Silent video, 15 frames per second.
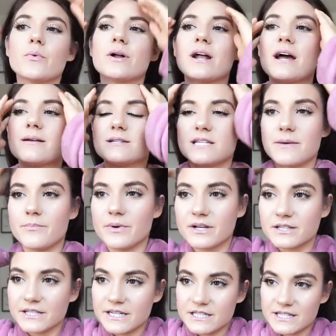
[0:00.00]
What I
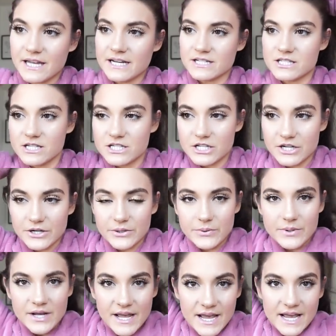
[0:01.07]
typically like to
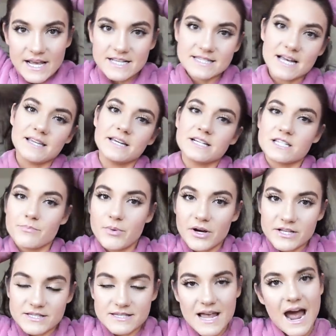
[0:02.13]
do is I like to
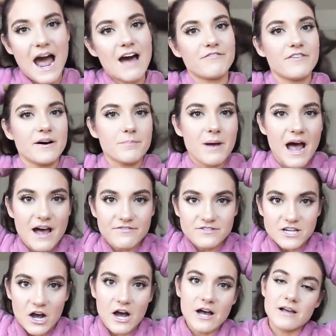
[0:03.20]
put half up, half
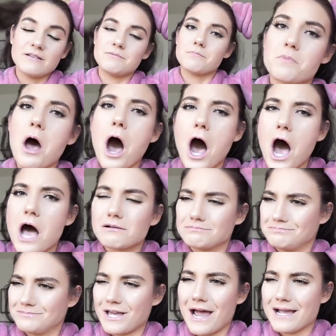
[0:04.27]
down.
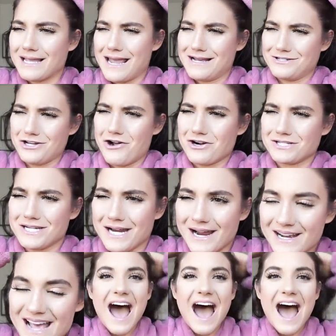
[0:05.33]
I can't talk today.